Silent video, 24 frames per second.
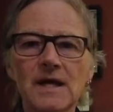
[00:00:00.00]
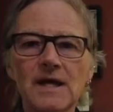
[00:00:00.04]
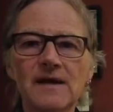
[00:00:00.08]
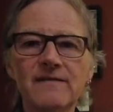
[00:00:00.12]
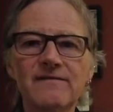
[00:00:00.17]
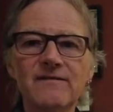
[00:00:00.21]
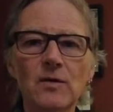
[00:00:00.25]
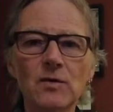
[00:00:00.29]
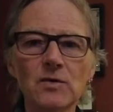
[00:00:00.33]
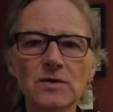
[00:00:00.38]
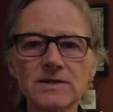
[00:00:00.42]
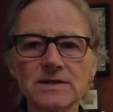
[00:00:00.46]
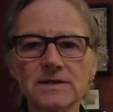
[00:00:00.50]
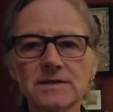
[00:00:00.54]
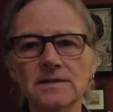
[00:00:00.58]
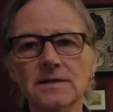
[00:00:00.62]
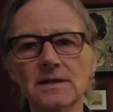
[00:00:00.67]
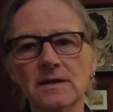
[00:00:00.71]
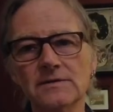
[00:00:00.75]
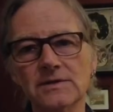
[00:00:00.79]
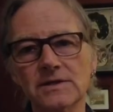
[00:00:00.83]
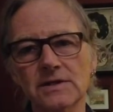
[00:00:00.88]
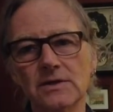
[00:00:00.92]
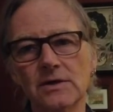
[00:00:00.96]
Hey folks,
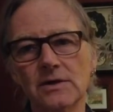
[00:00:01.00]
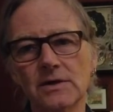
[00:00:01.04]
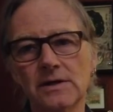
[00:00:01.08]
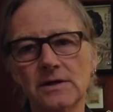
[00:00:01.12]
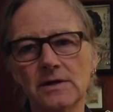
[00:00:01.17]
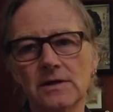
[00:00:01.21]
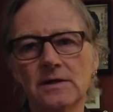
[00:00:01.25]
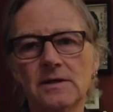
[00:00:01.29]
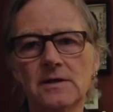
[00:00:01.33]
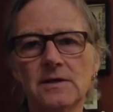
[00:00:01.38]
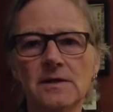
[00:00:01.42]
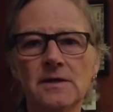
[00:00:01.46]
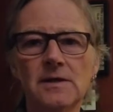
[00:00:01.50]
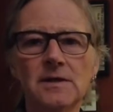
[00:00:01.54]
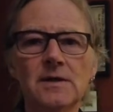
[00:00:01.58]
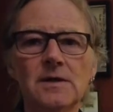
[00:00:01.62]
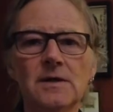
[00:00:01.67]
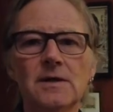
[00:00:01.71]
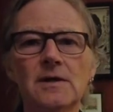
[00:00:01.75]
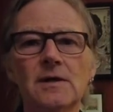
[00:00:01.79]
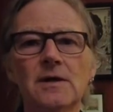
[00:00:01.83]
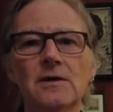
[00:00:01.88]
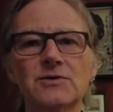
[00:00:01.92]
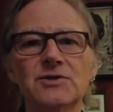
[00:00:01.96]
how's it going?
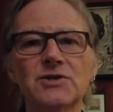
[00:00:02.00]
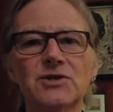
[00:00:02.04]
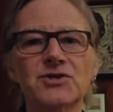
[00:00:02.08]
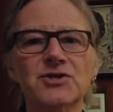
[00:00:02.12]
How's your